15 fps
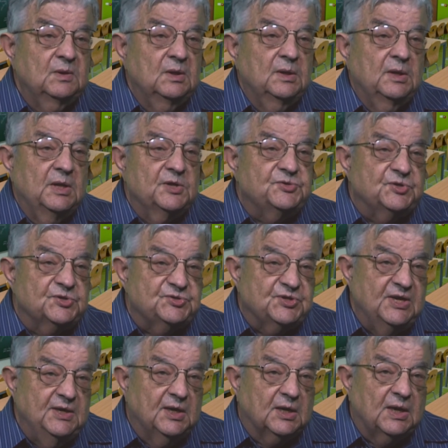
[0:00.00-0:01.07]
is the
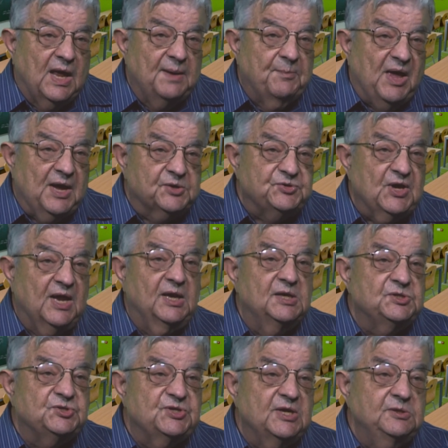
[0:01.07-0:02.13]
scene climax, and it
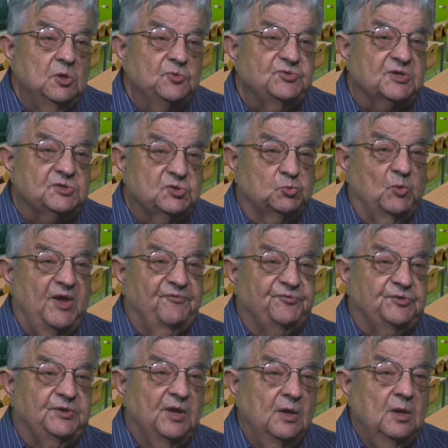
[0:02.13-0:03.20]
signals a
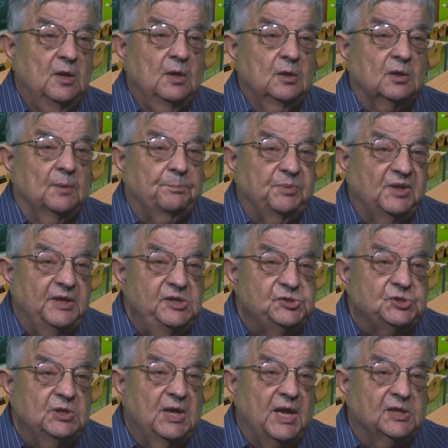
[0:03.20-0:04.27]
swift
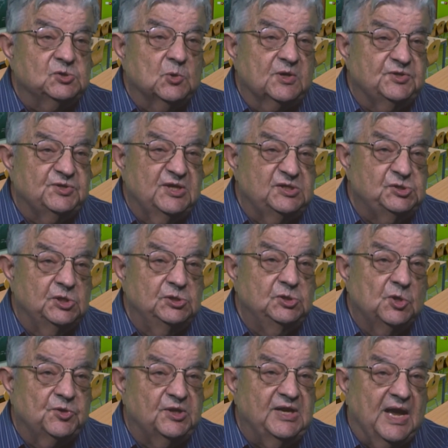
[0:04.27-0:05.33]
completion and transition to
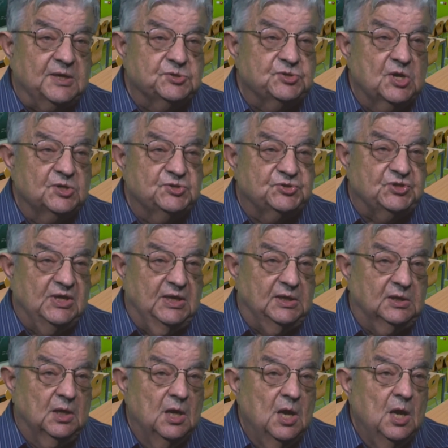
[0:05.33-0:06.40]
the next
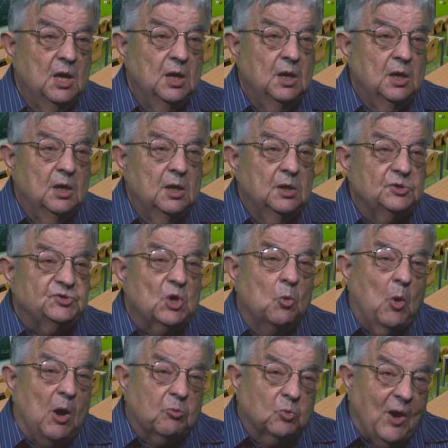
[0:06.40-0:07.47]
scene. So
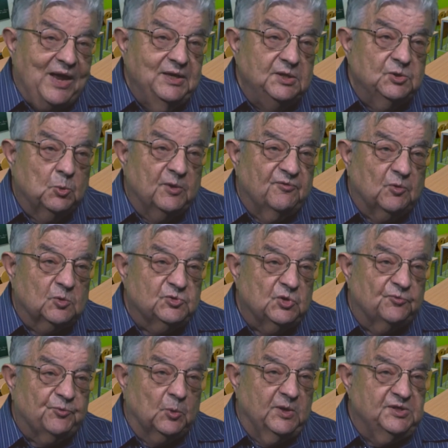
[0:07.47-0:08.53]
while writing the reversal
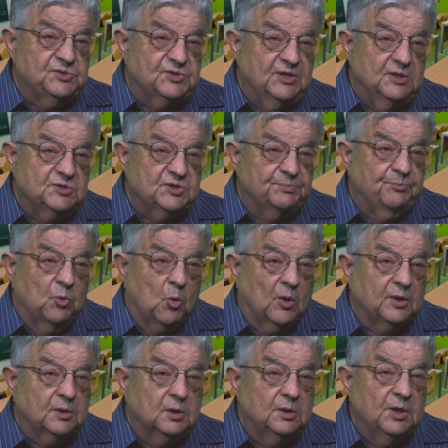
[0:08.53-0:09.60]
for each scene is
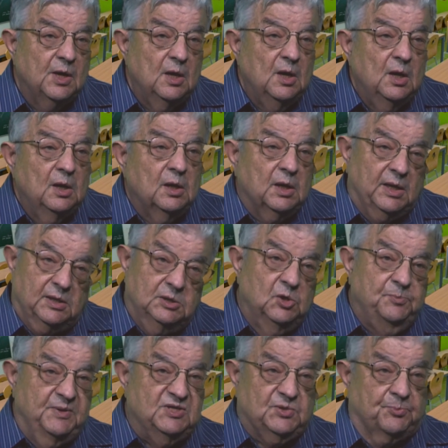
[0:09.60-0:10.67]
important, and you'd
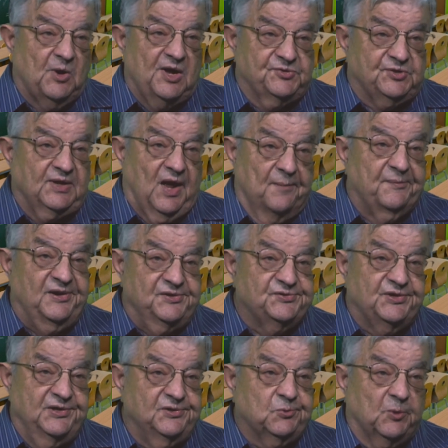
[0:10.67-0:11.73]
be surprised at how many
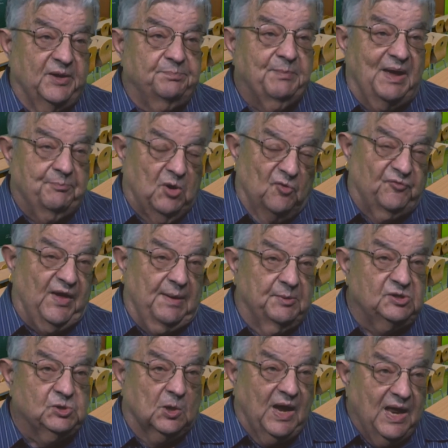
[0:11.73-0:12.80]
scenes written by both
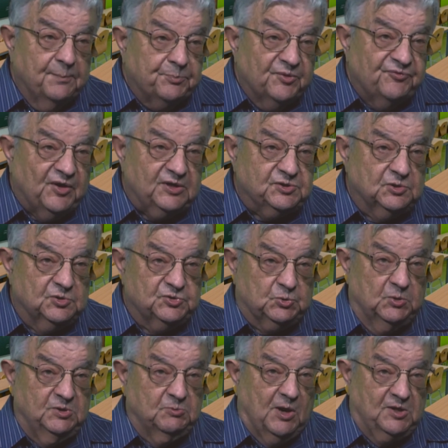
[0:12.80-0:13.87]
amateur and professional
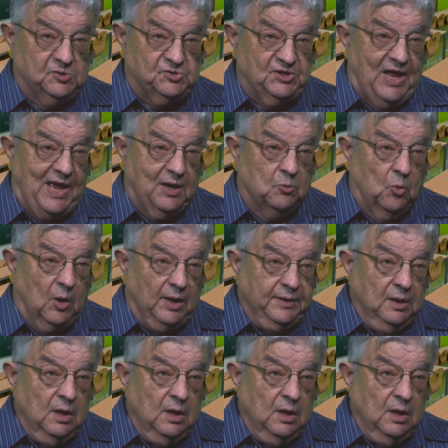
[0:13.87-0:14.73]
screenwriters lack one,